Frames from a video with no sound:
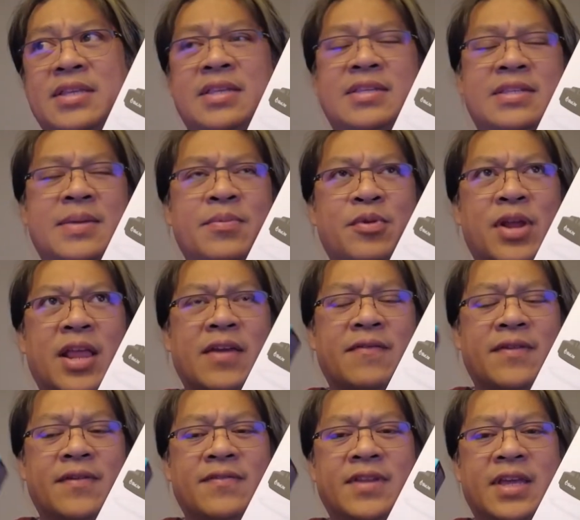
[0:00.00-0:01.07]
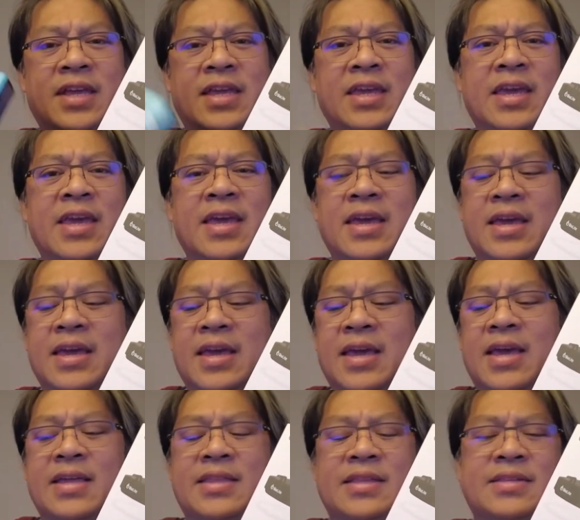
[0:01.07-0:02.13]
This is somewhere like 50,
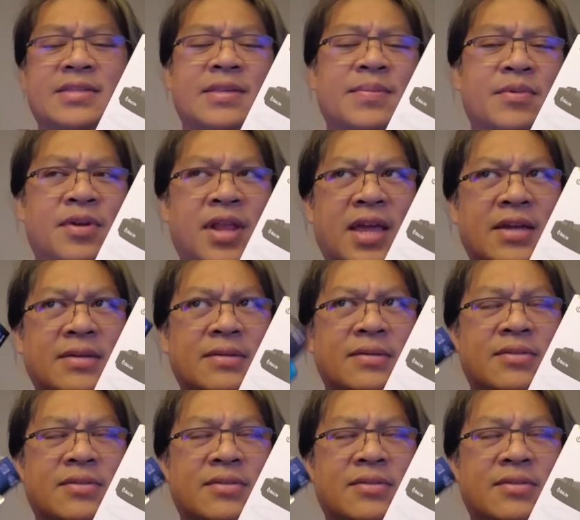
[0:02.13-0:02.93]
and this is somewhere like